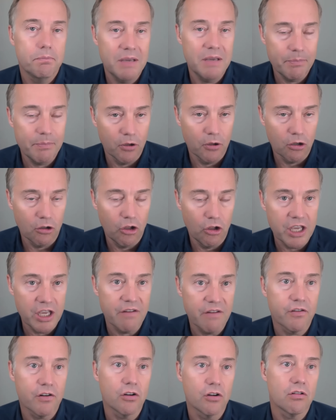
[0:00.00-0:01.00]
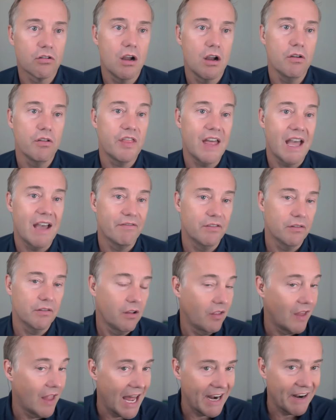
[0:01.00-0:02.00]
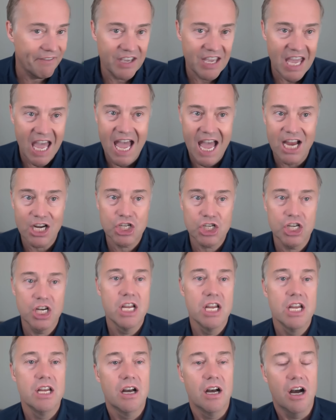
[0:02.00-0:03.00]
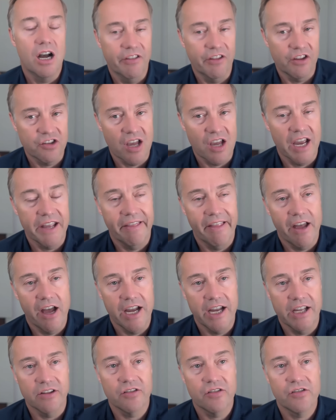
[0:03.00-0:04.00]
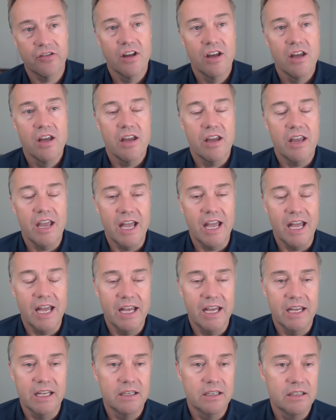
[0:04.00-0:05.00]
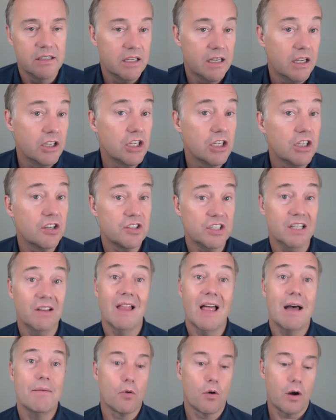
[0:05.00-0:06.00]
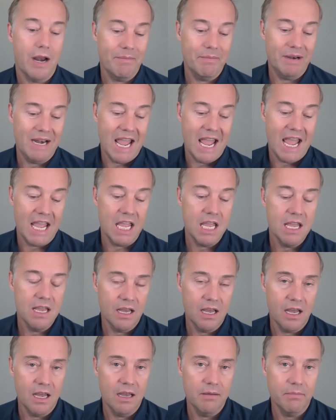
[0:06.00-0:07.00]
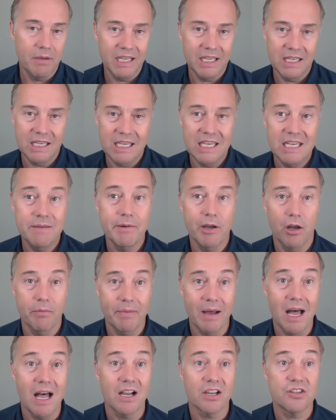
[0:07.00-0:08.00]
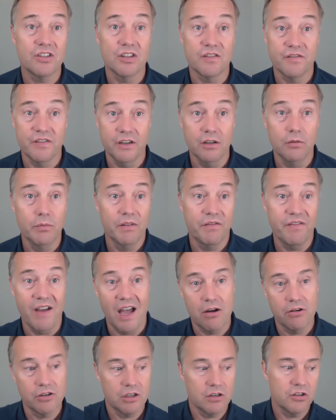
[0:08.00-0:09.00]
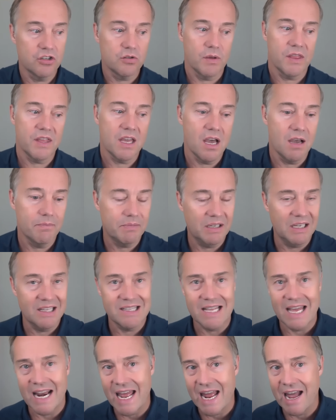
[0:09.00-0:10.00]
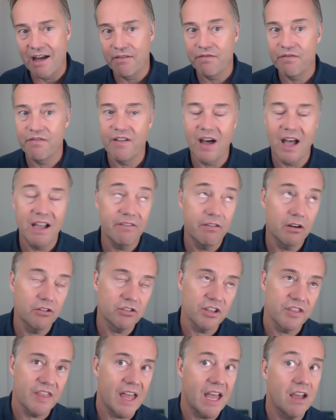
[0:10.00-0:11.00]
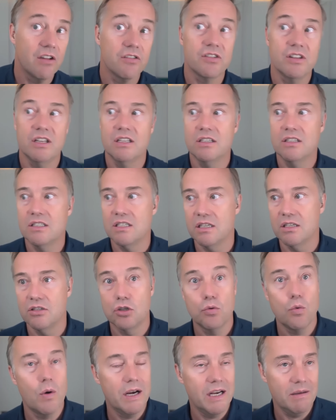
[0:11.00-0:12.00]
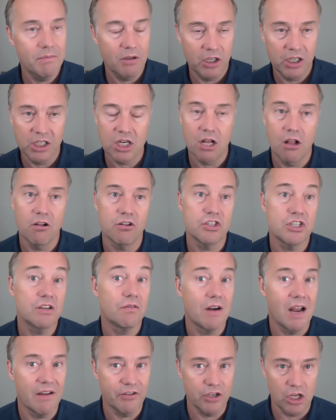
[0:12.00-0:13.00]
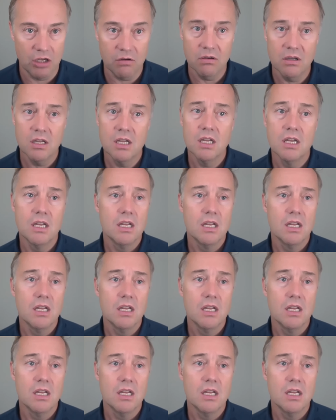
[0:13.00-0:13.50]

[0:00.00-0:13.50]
People are looking for growth. They have a lot of cash on the sidelines, and uh, you're going to see a lot more M and A. Uh, my email box is filled with founders with companies that have 500,000 to 20 million dollars in revenue,